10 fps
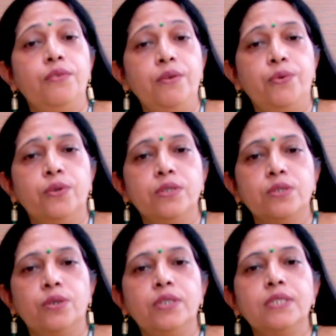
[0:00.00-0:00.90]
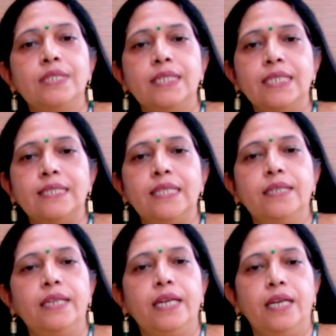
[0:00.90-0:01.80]
We focus on six
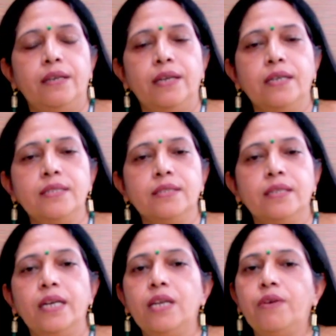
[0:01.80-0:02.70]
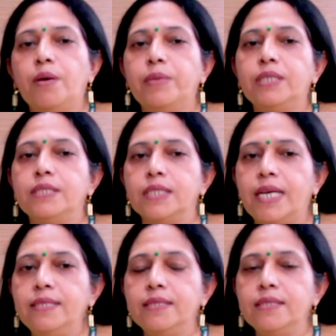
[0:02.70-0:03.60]
learning areas environmental
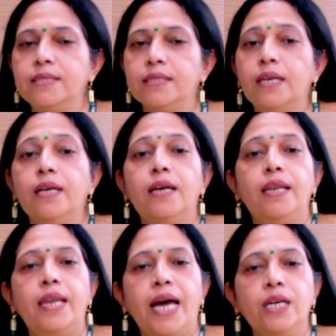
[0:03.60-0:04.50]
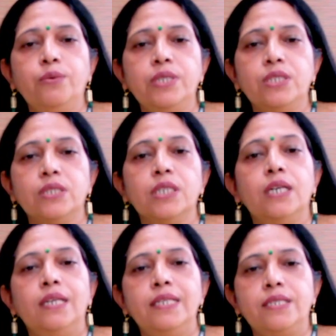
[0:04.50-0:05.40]
sciences, language,
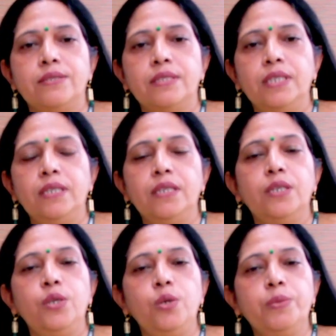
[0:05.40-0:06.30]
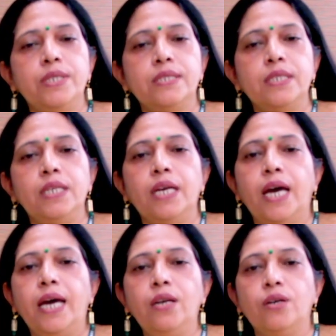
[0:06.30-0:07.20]
literacy, numeracy,
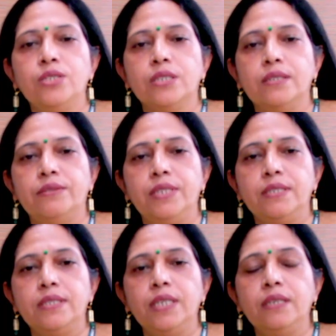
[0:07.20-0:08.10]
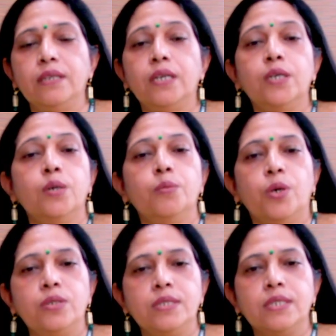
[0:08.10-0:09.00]
and logical reasoning,
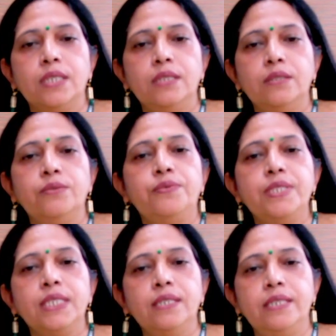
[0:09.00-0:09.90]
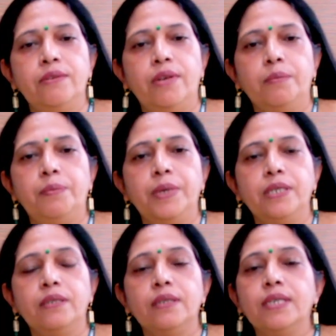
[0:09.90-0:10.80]
motor skill, physical
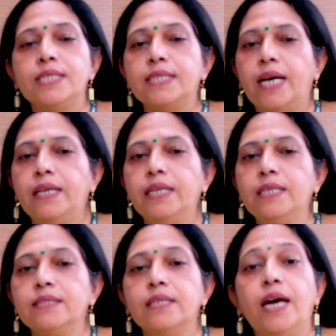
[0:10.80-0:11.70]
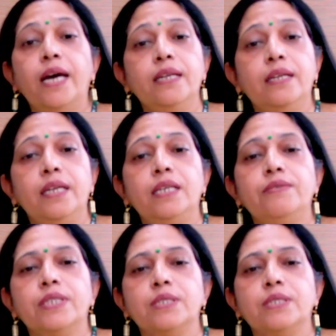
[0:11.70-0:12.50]
development, aesthetics and creative